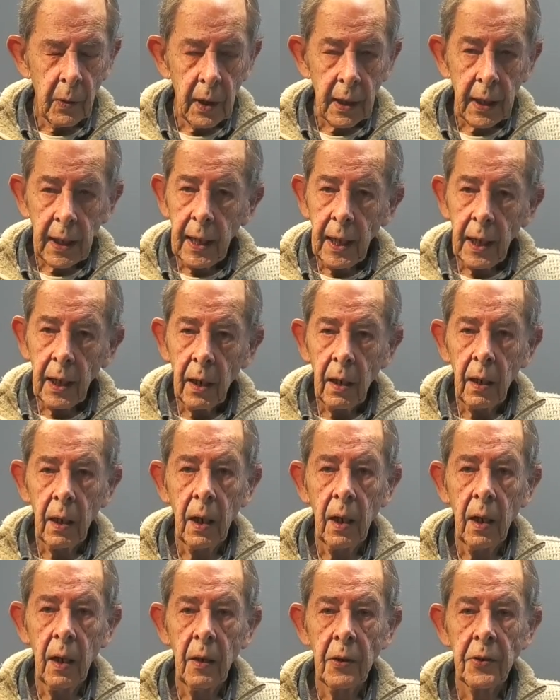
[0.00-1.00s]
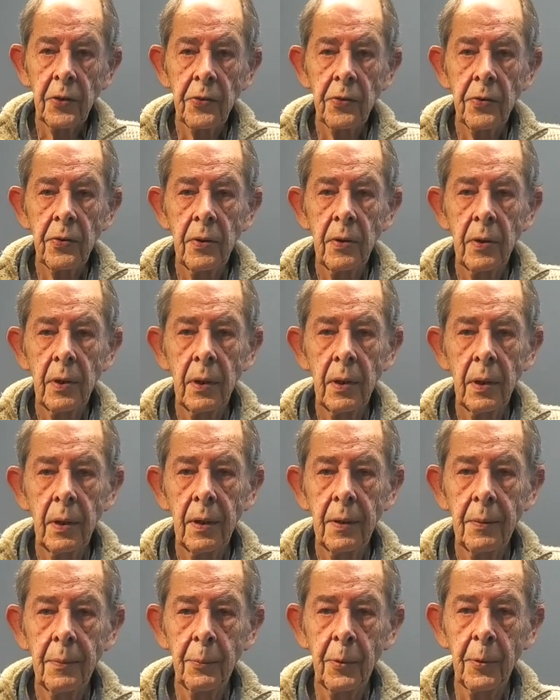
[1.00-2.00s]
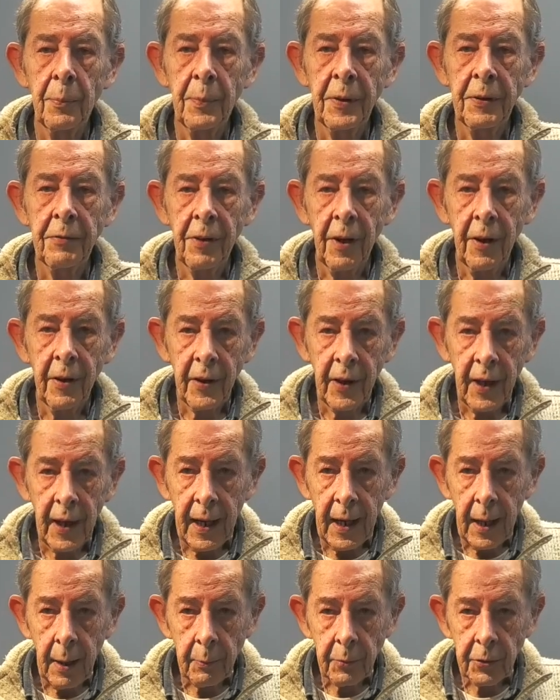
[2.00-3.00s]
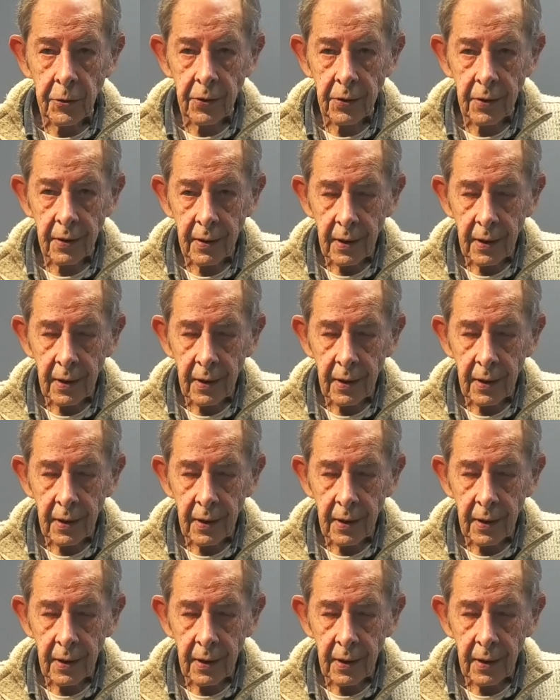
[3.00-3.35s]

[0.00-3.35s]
a King class would be rather apt.